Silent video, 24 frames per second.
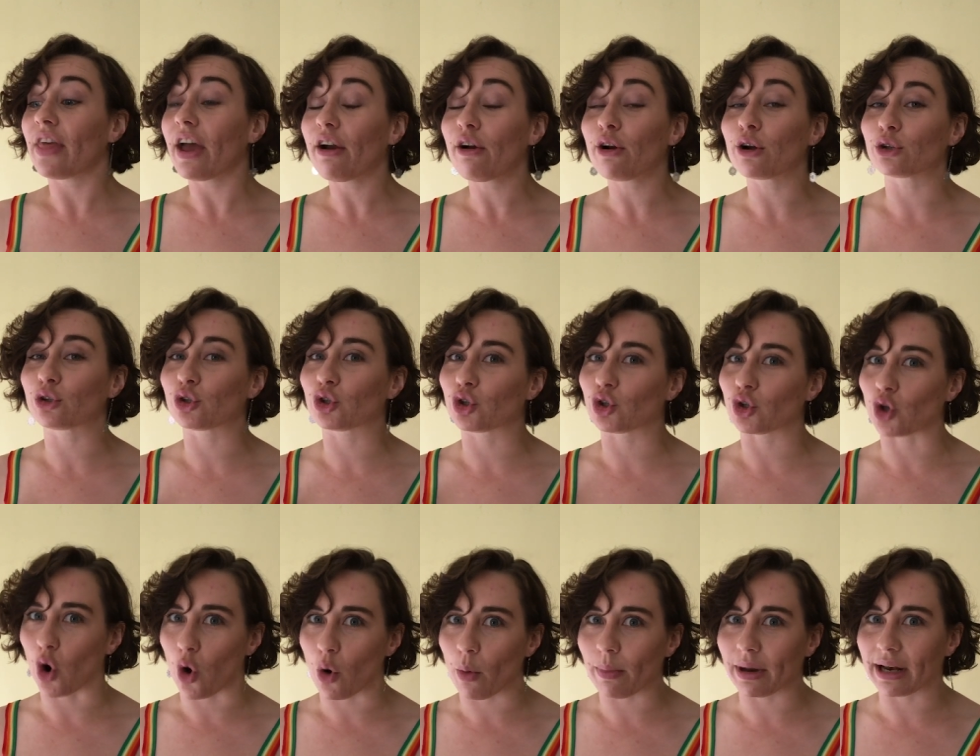There are
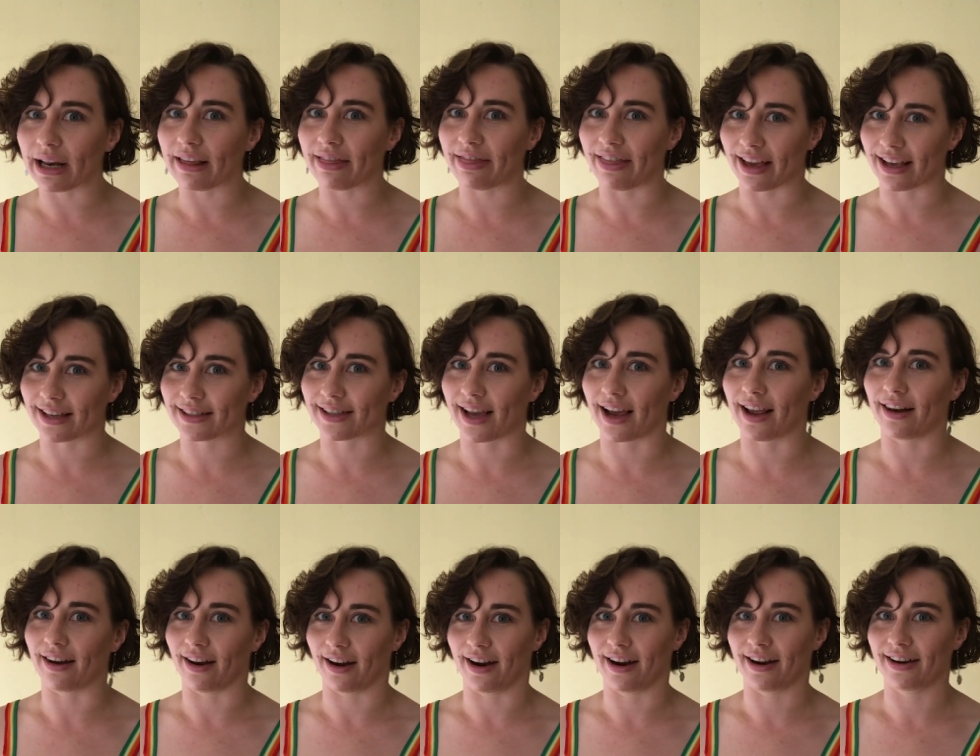so many things I
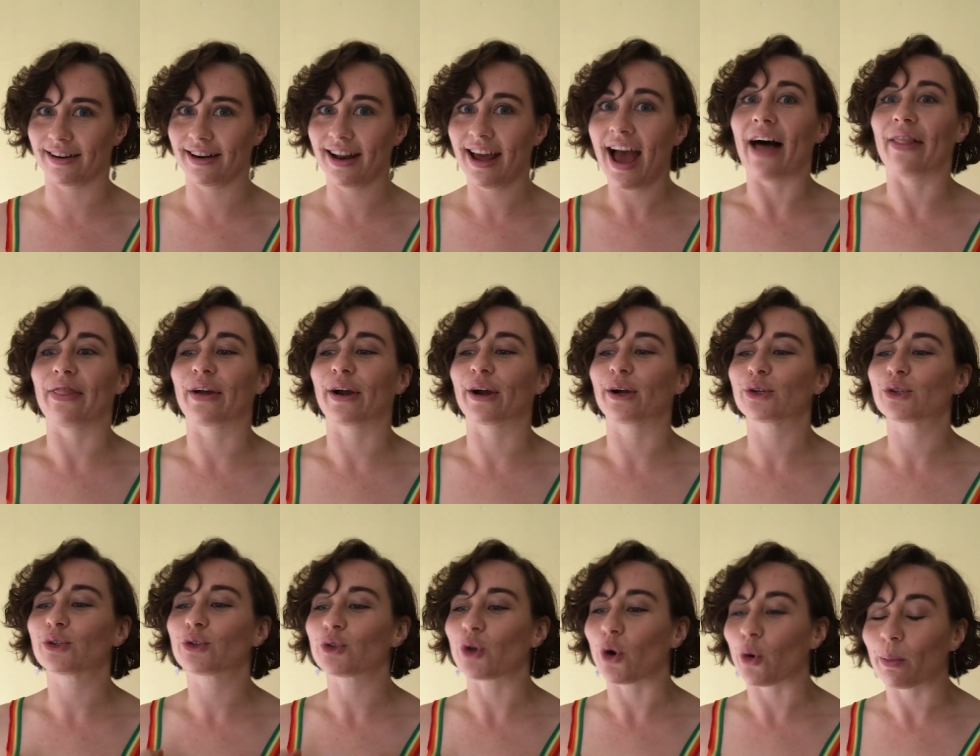learn, and there are
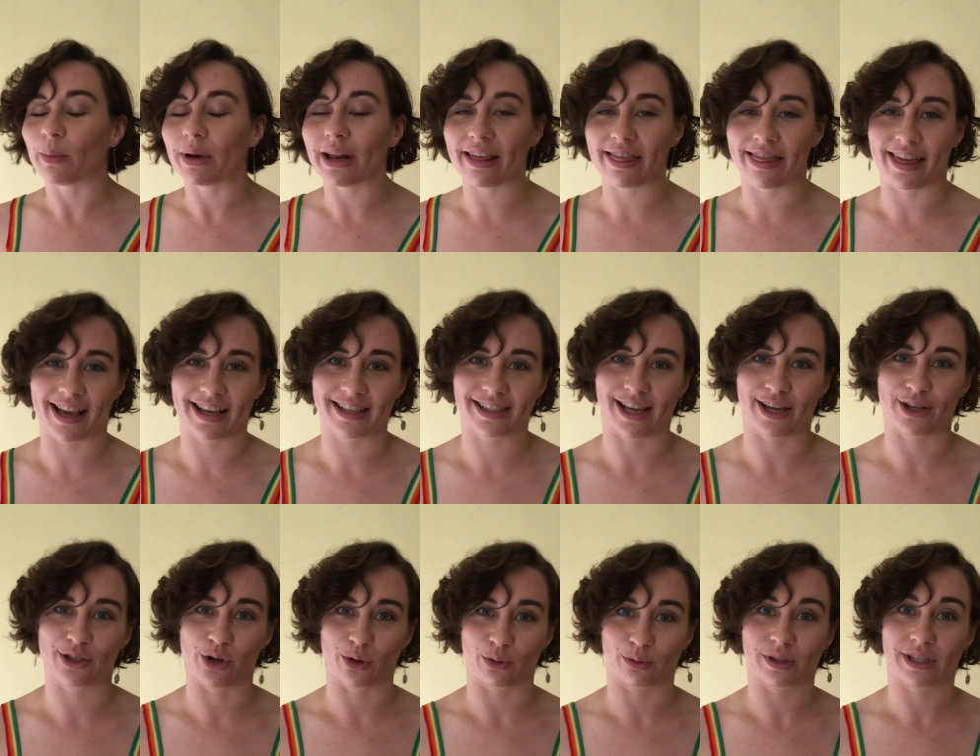so many things
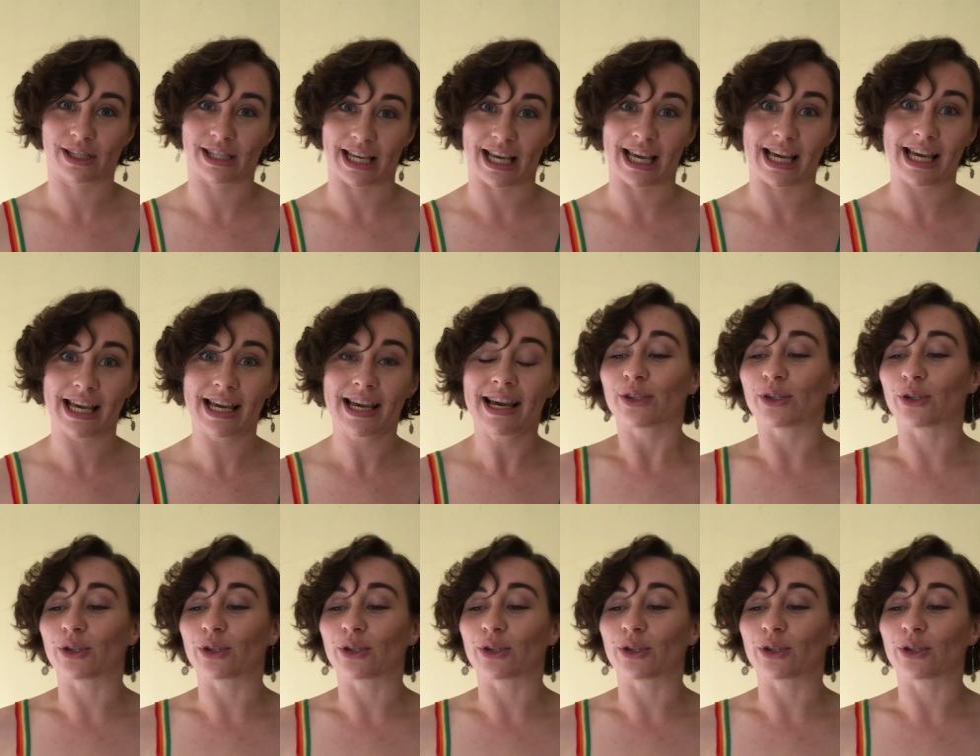I don't see.